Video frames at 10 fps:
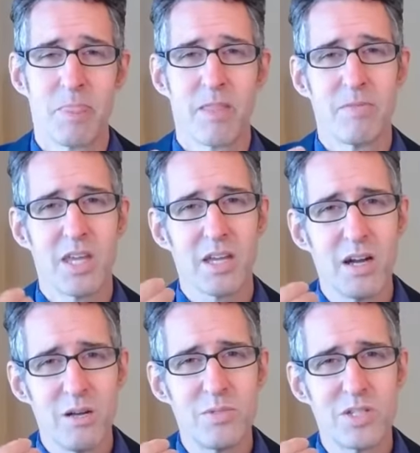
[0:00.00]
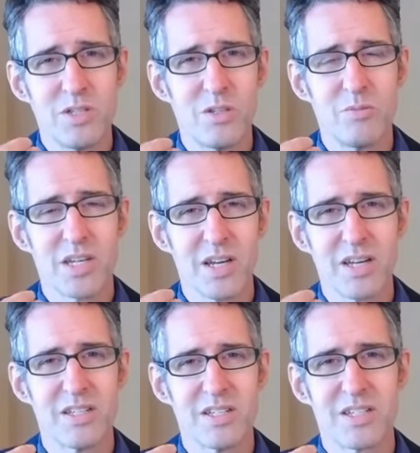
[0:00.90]
They come to you
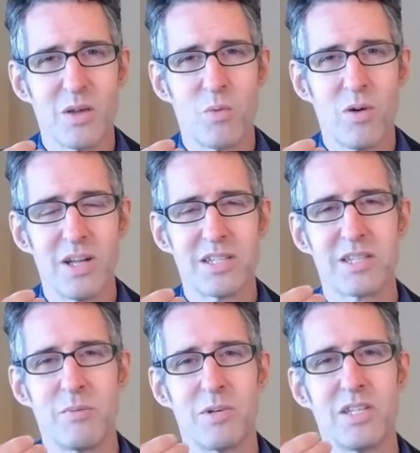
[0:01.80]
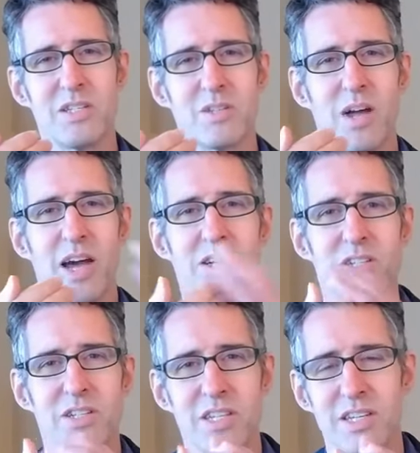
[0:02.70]
because they want somebody to
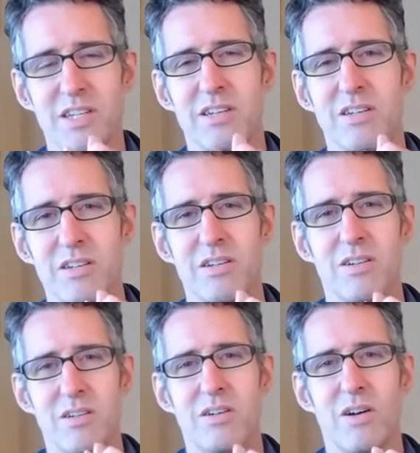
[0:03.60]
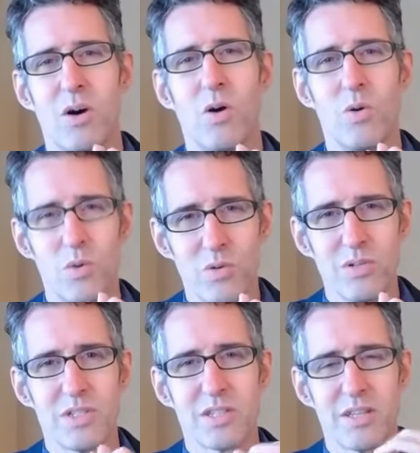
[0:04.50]
actually
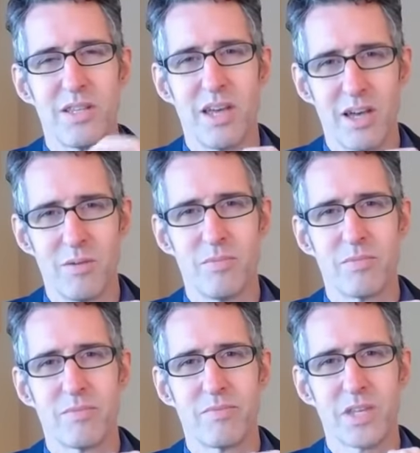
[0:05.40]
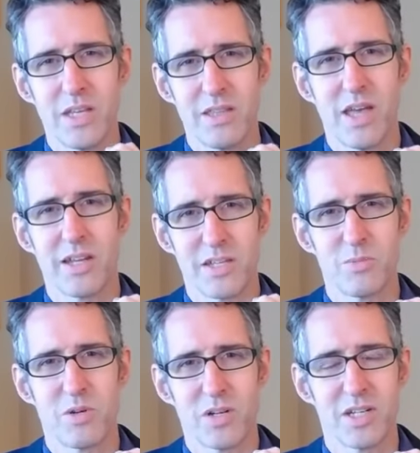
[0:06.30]
hold them in that
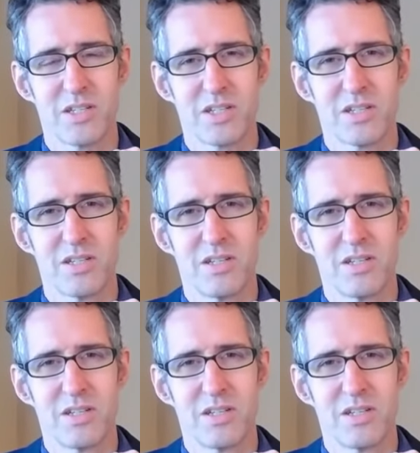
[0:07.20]
experience